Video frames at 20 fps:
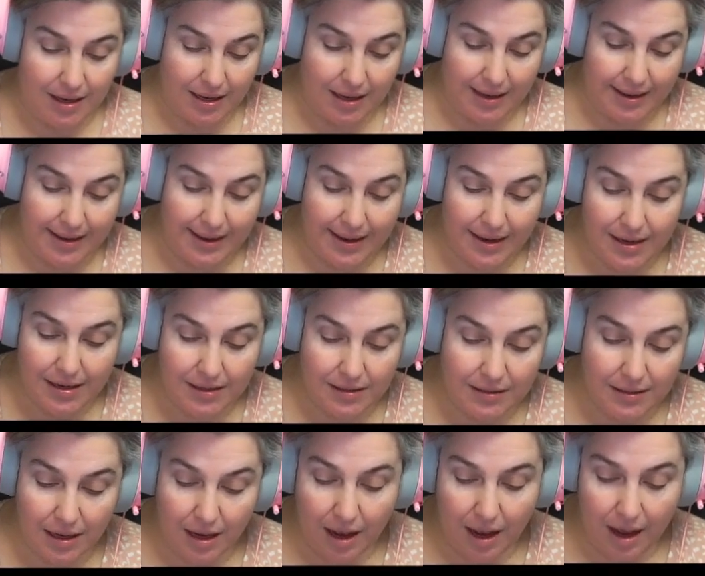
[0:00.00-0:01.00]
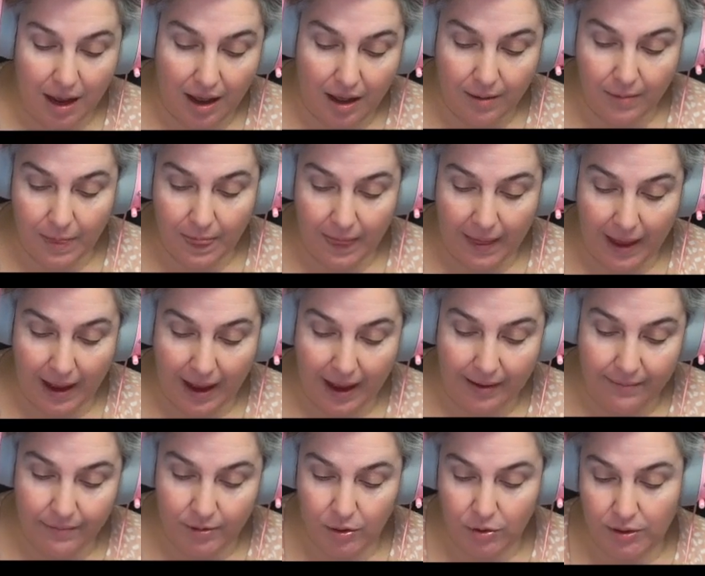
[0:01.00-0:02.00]
Is
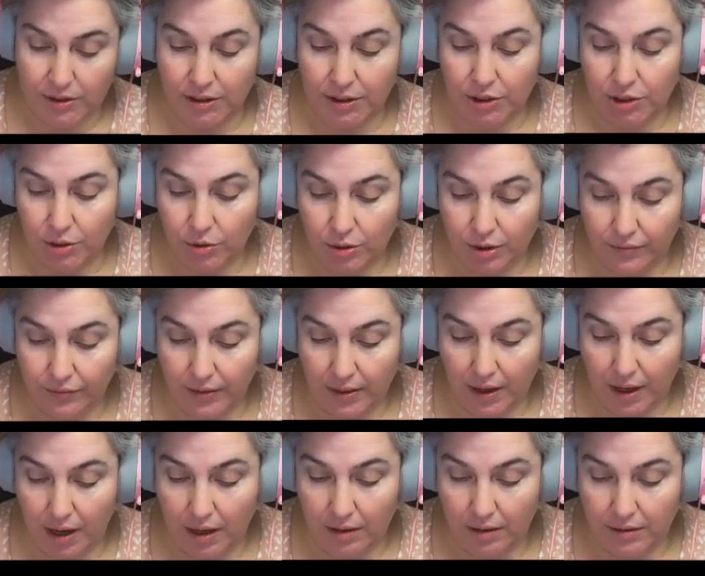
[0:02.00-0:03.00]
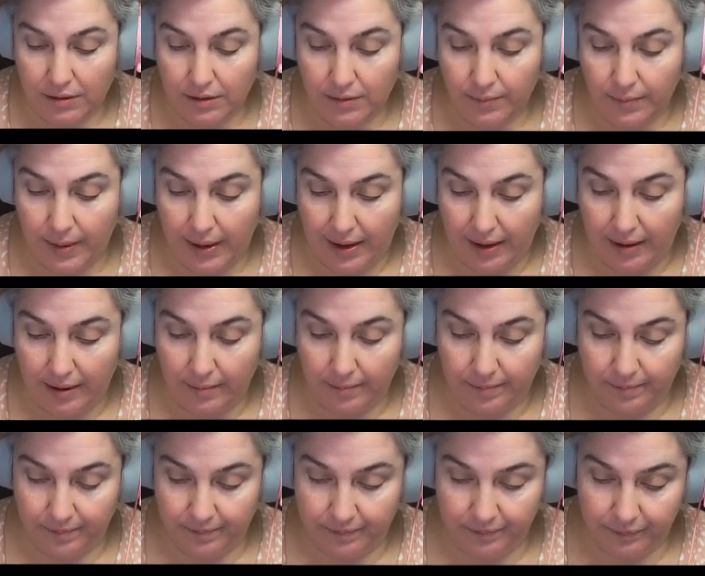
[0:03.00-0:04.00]
I'm using two different colors of paint,
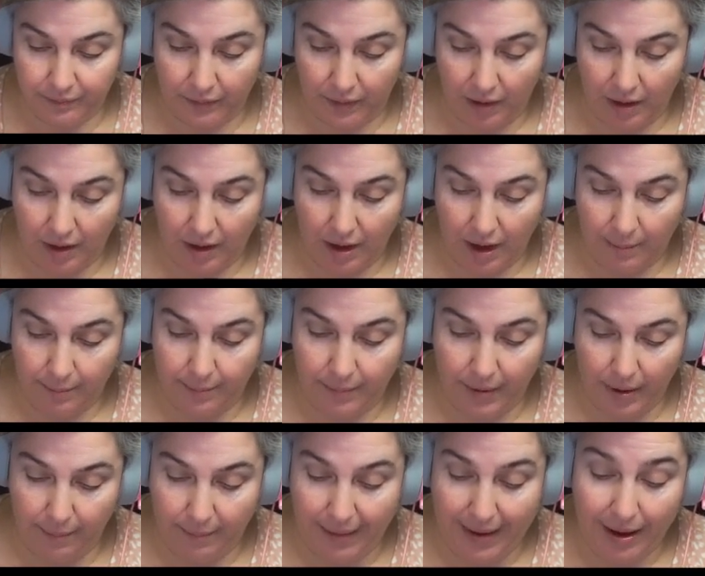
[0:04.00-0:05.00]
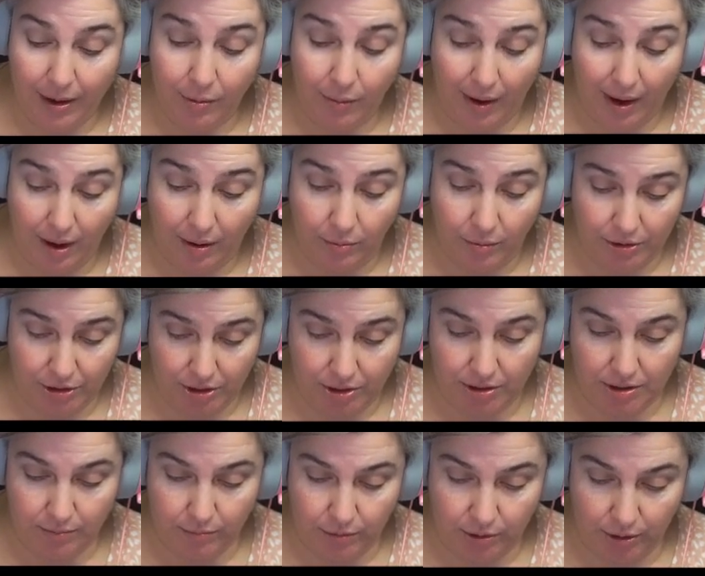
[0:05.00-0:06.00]
a background, which is
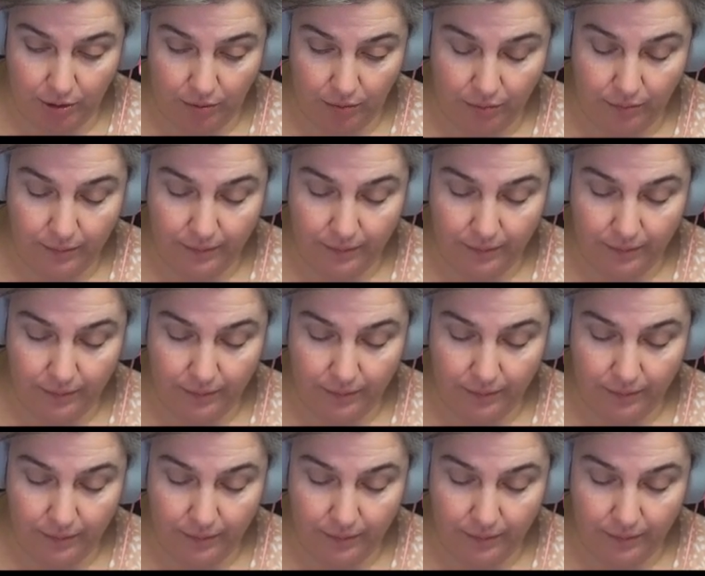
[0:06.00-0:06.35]
the blue,